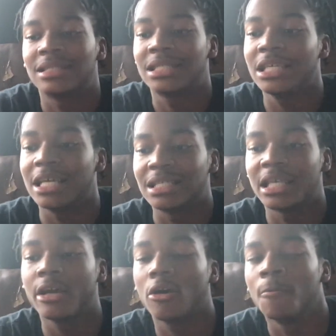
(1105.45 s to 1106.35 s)
see and
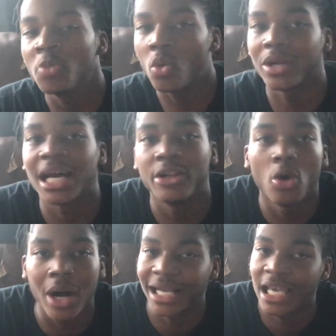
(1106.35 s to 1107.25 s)
tell when I
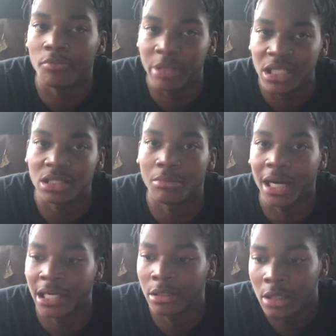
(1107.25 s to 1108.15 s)
know I can't beat somebody.